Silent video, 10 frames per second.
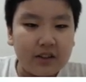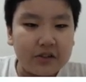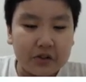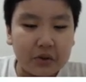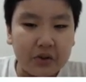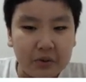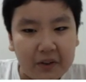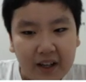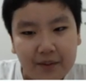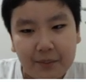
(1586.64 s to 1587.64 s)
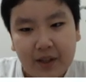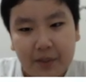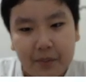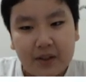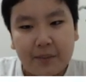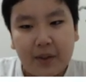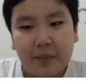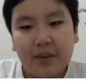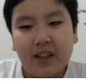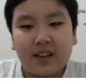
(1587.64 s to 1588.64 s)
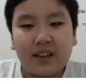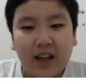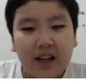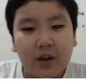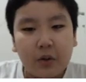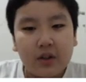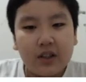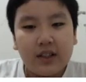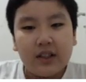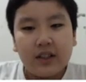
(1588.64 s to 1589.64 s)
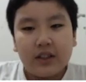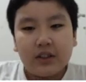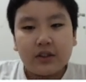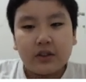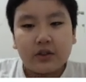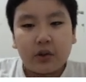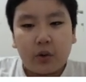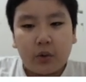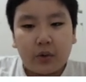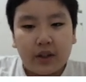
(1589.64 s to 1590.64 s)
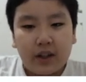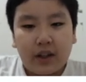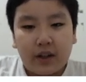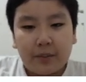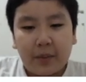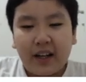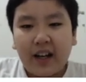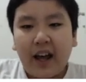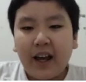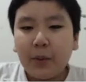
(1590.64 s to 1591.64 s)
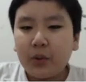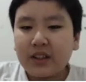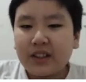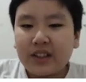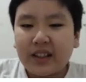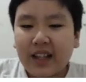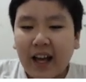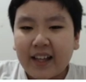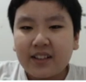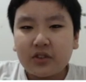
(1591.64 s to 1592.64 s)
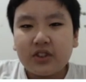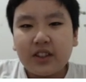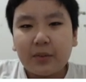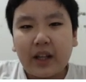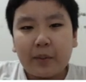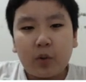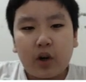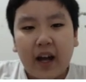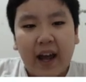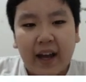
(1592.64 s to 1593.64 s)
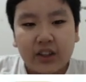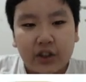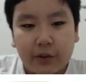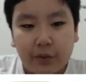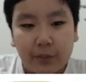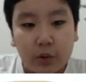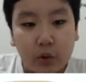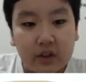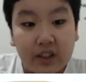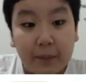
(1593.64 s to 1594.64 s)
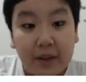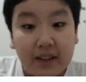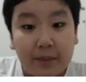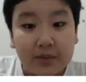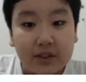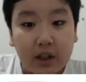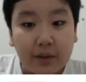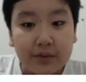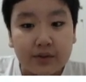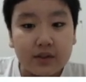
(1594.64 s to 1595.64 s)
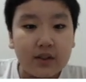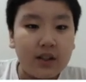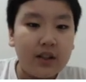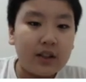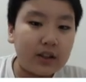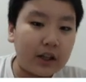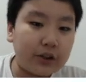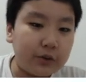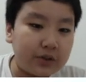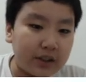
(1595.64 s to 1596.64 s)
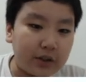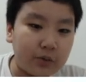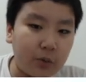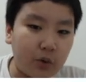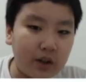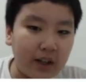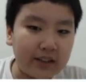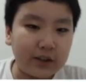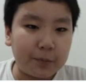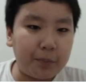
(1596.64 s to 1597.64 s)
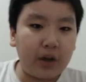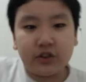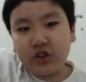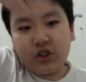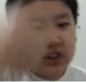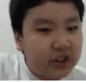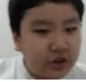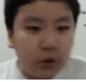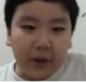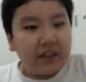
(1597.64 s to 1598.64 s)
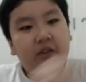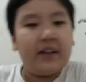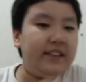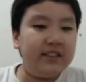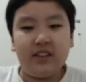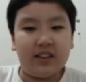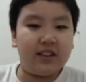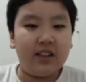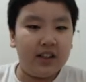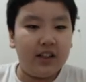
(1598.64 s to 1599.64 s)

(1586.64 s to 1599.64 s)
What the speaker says: So you can maybe not now. So yeah, but I would like to see like more action from the Ultraman themselves. Not using the sword, like just punching, just going crazy.